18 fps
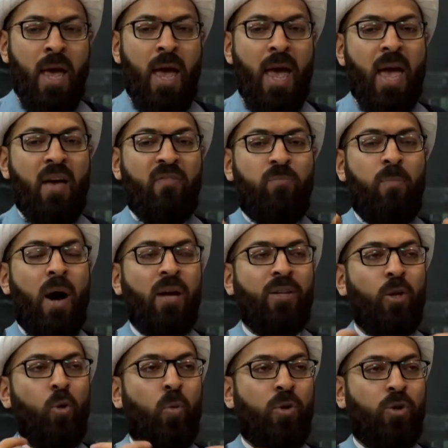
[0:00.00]
if
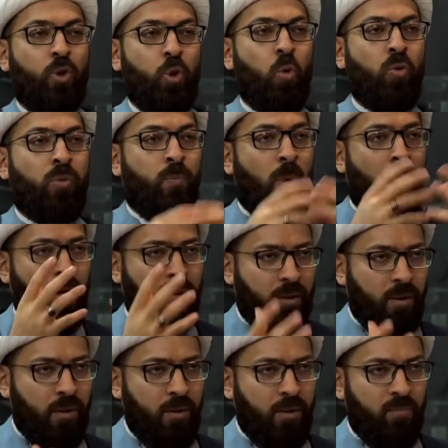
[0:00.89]
batil was shown
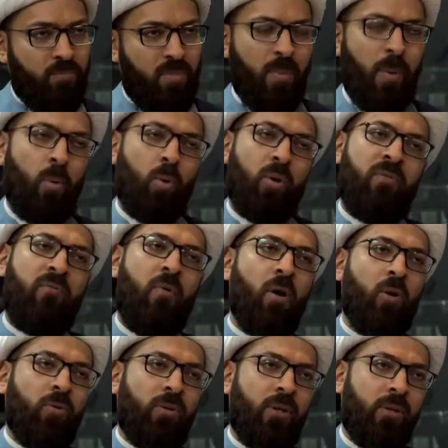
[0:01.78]
batil, people would have
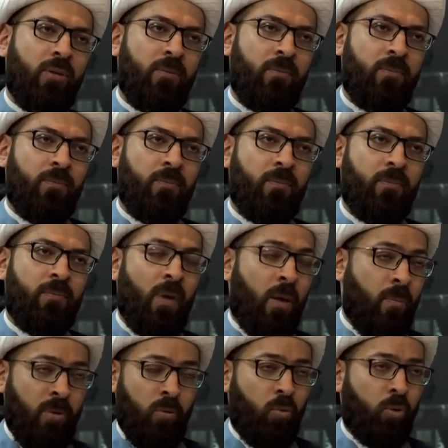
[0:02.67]
followed it. I
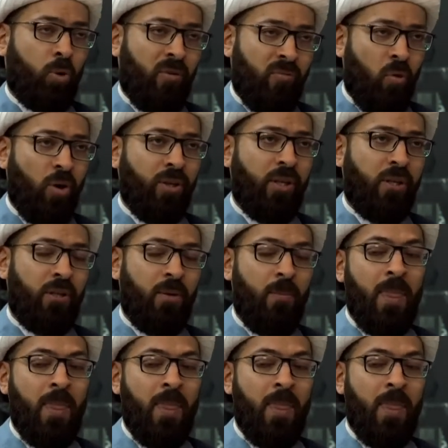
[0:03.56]
mean, would avoid it.